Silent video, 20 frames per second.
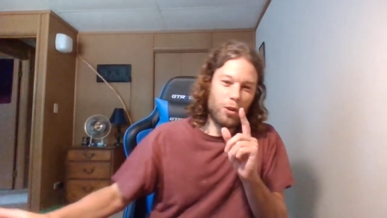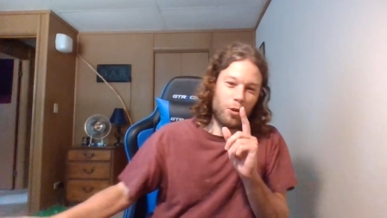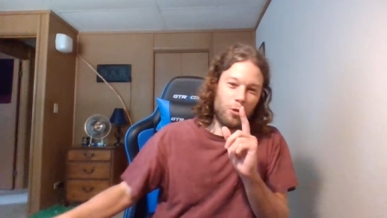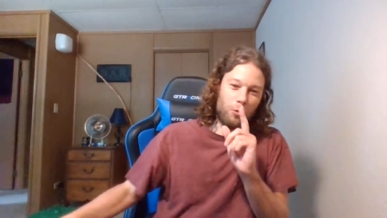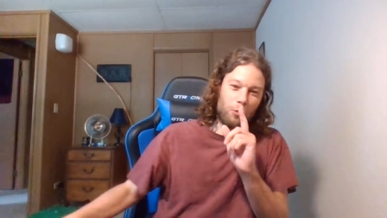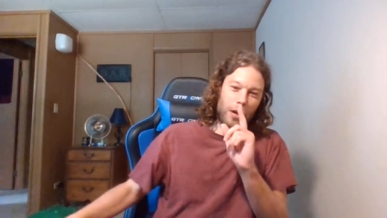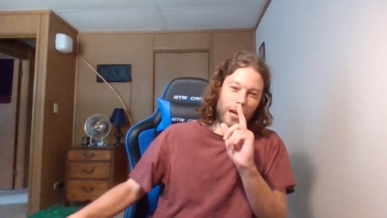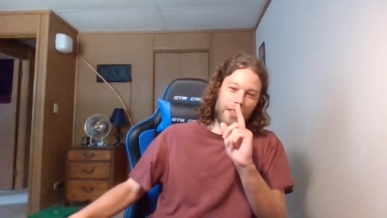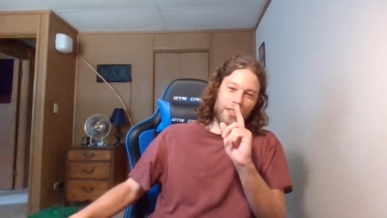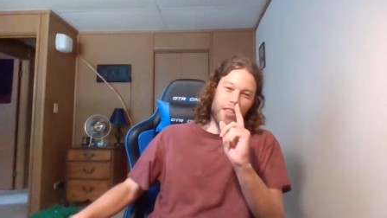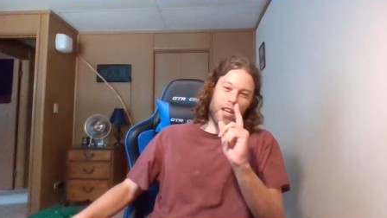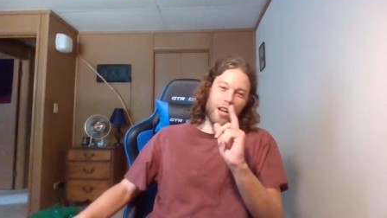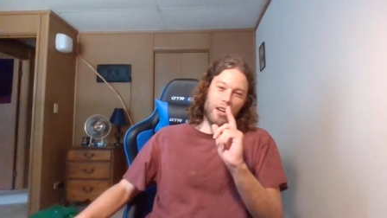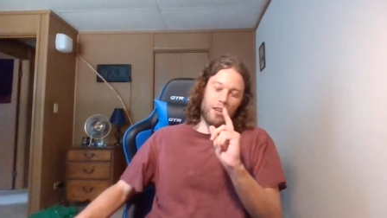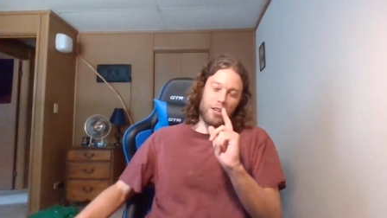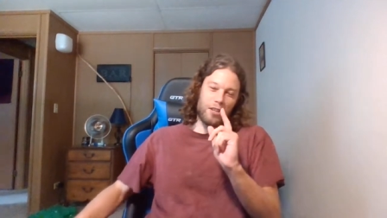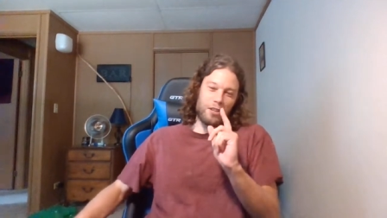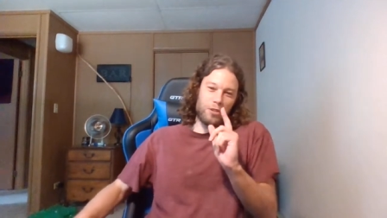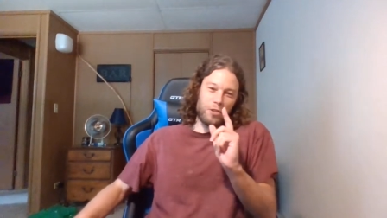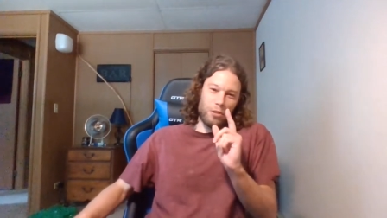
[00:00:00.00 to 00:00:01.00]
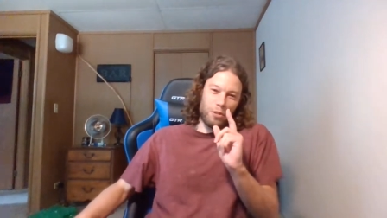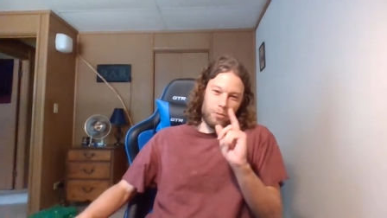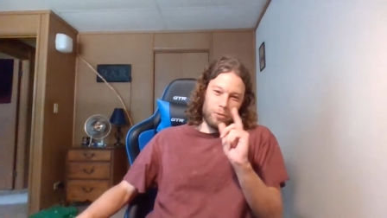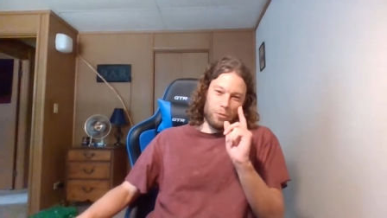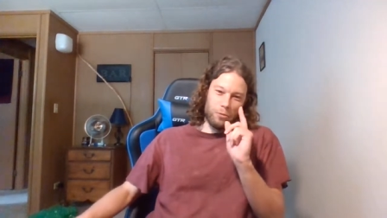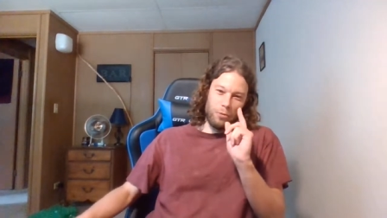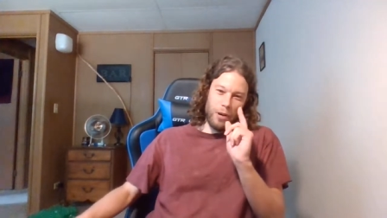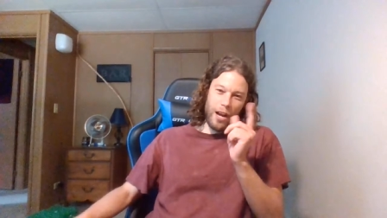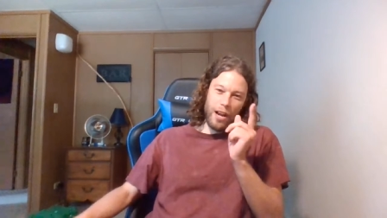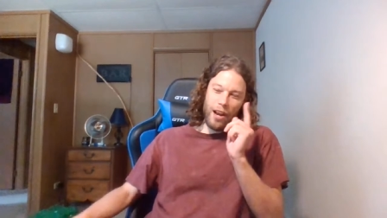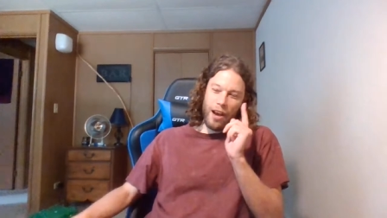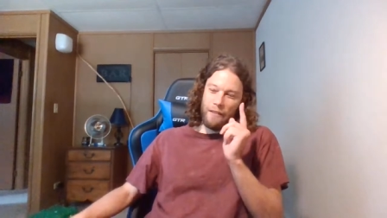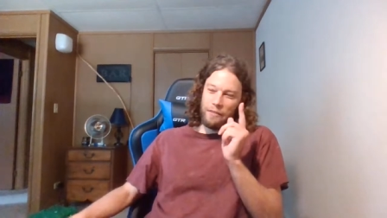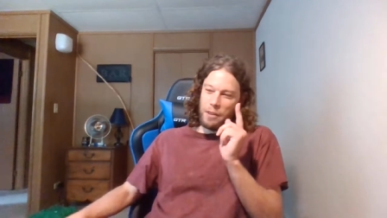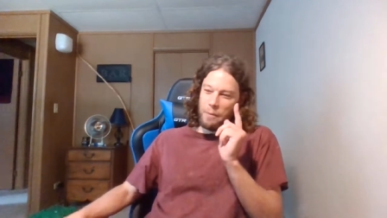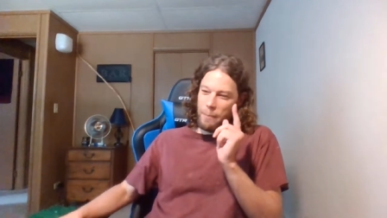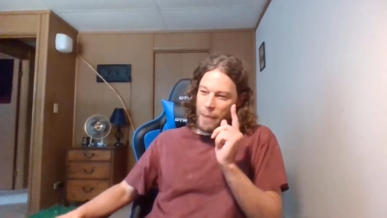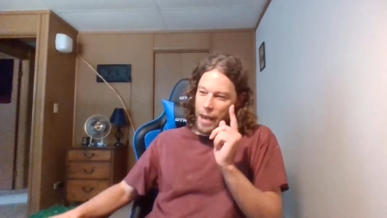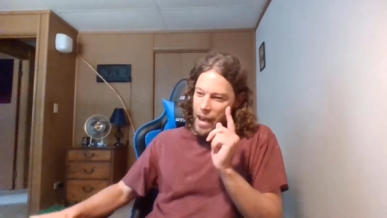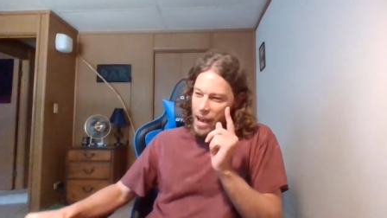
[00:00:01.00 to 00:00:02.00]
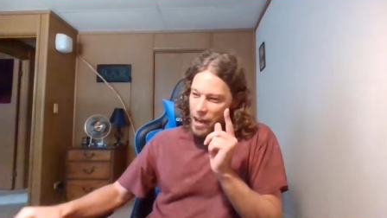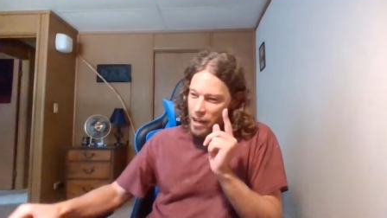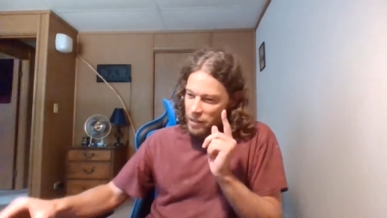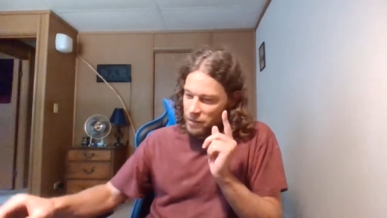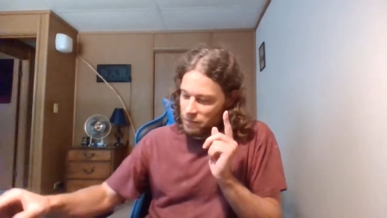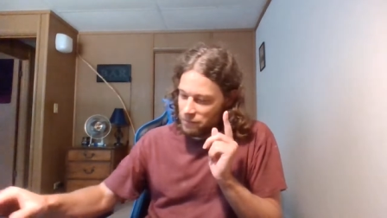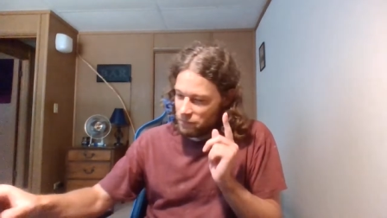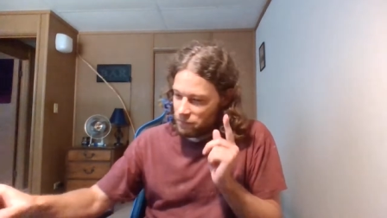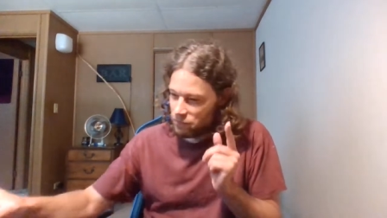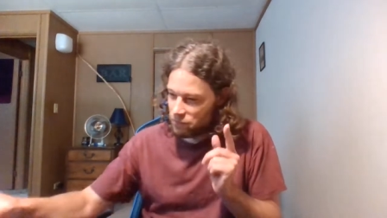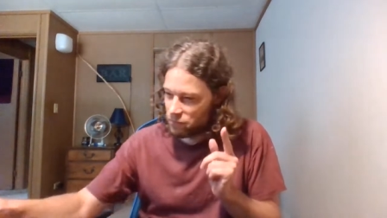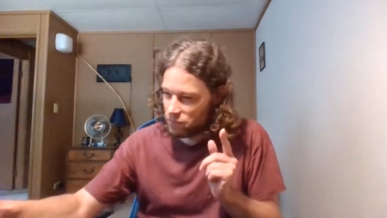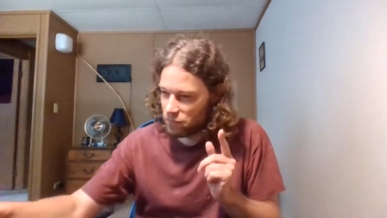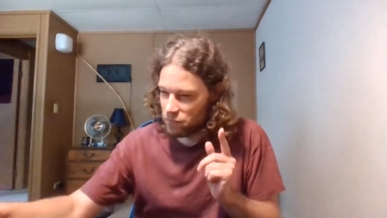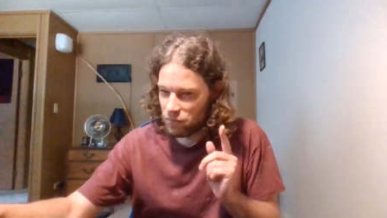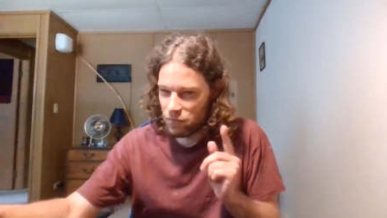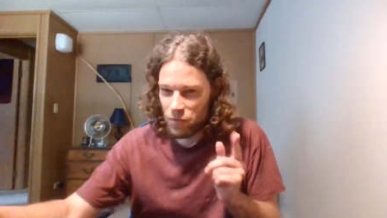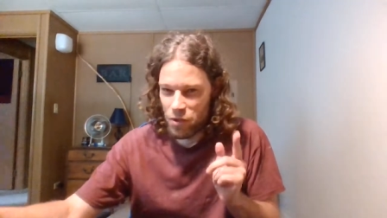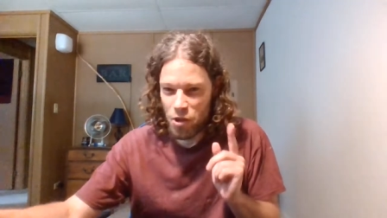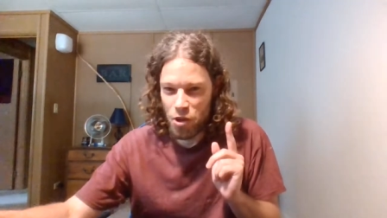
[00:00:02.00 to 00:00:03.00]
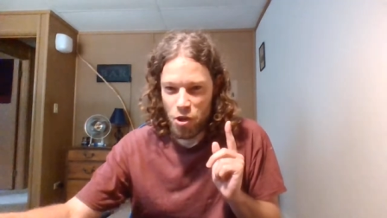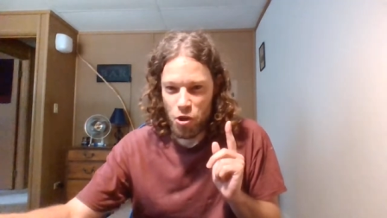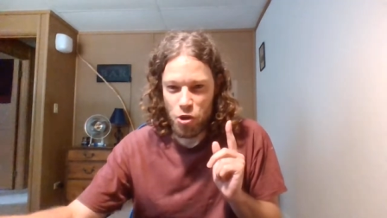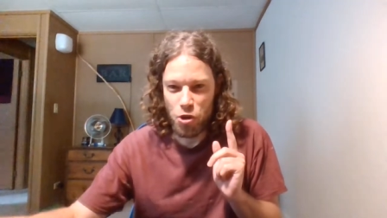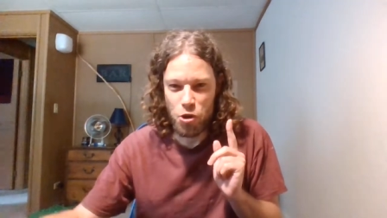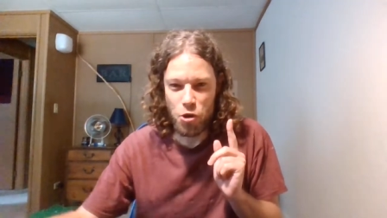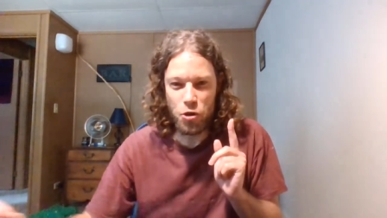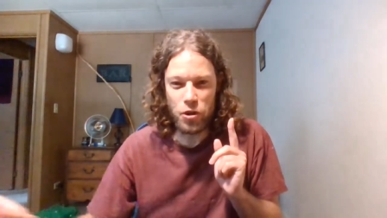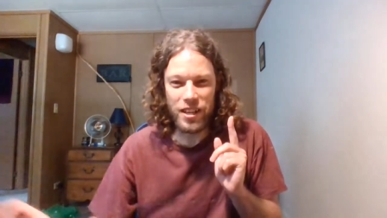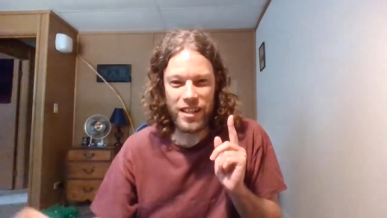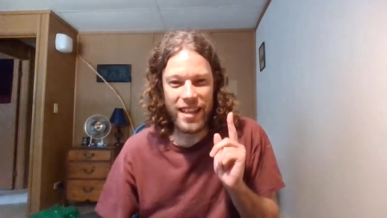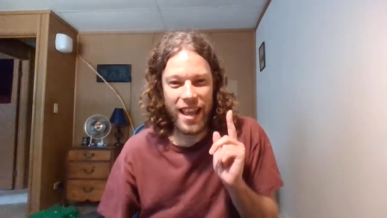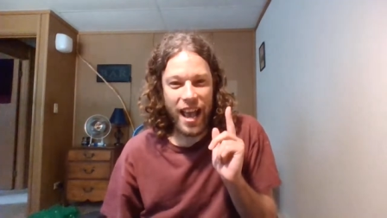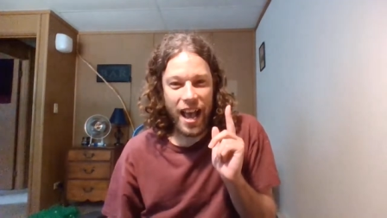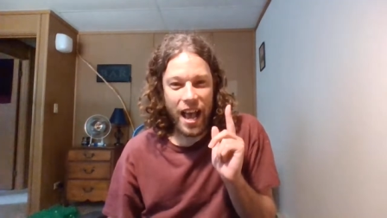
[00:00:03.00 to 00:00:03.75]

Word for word: Right there, YouTube. Right off the bat, you can